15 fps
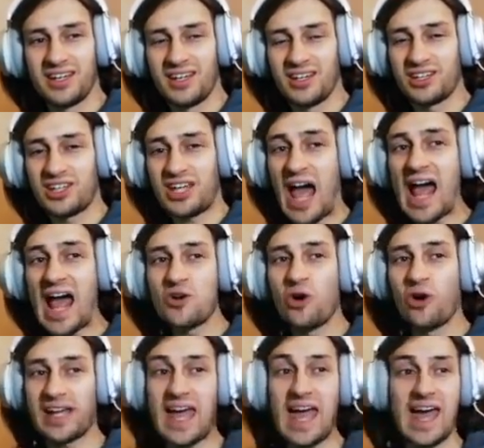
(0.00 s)

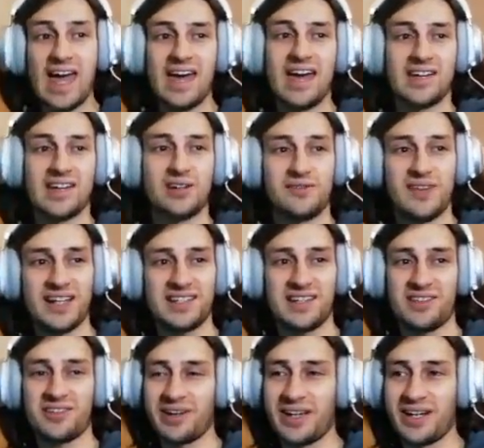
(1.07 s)
cannot get a good Vatti
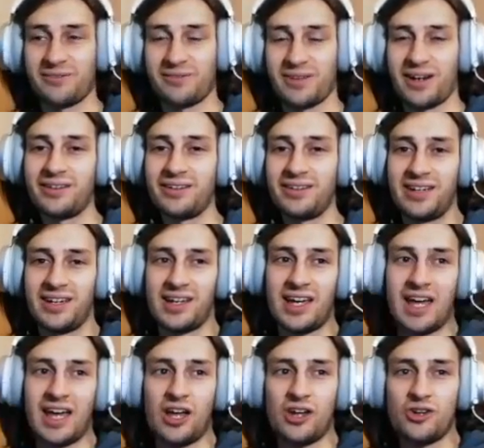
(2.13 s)
3 in a run,
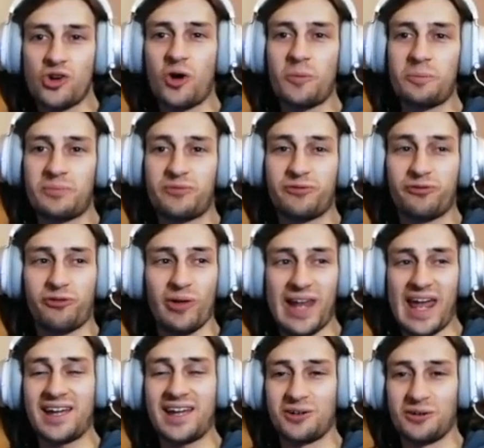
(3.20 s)
not for
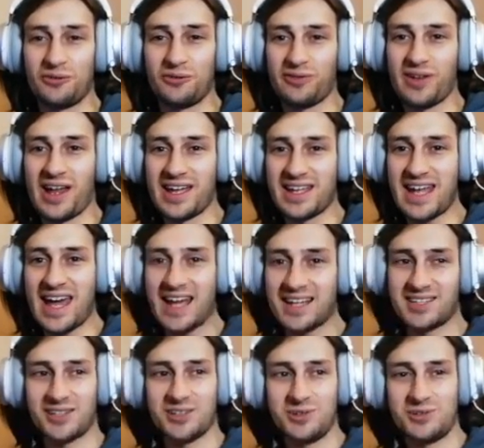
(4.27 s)
lack of, like,
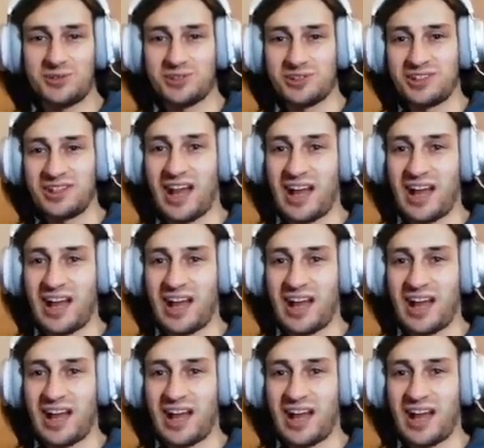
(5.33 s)
execution.